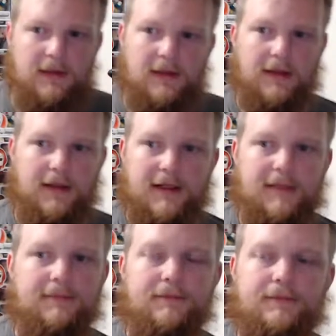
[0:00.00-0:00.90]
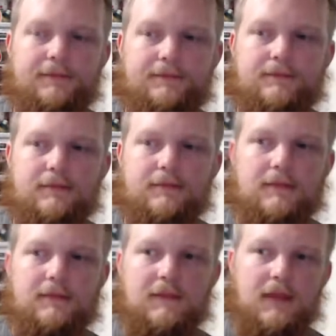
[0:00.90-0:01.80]
I'm
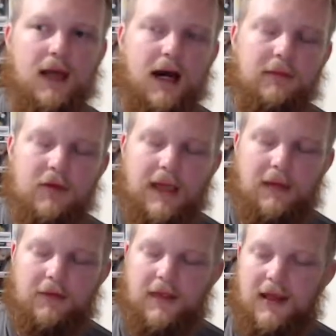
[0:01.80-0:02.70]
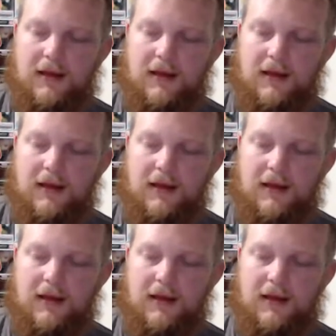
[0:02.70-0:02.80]
okay with that.